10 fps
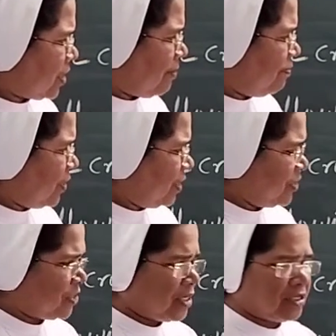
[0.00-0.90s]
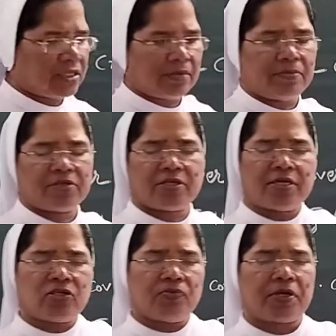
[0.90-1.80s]
Some
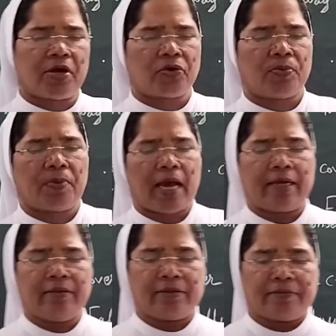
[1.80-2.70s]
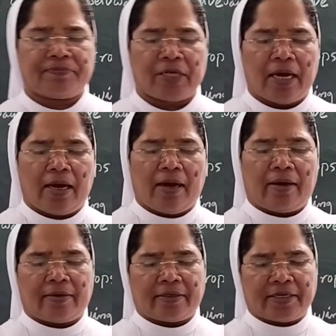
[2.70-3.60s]
distance we have to plant
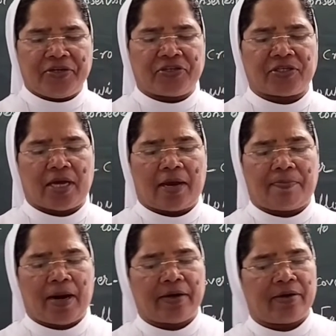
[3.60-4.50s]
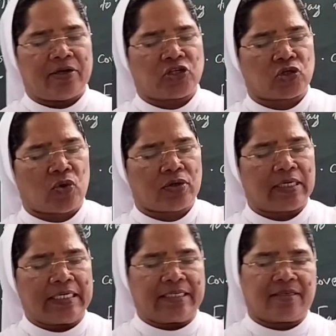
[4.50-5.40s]
trees and plant a
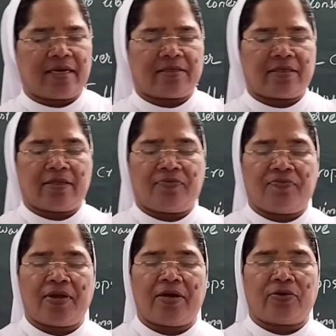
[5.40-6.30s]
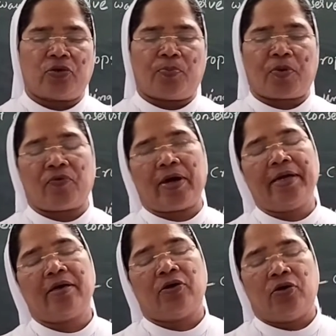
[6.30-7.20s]
short distance in the field to
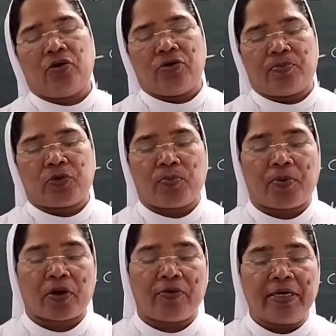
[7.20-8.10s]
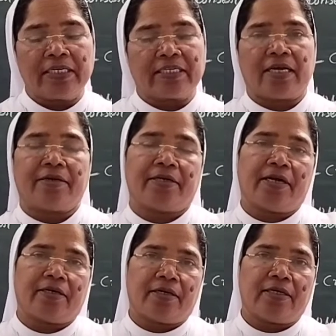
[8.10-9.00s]
provide
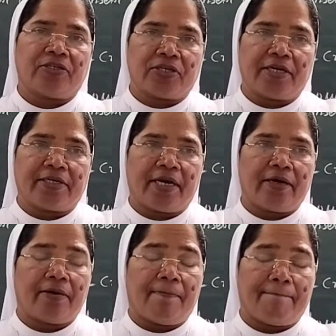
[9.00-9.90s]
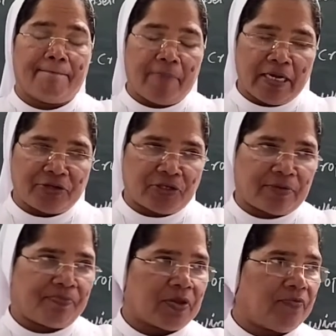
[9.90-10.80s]
shelter belt
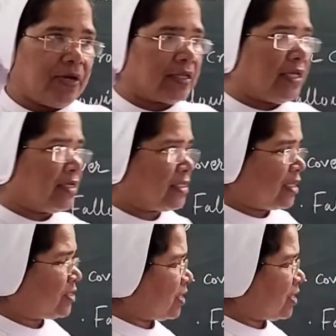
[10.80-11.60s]
where there is a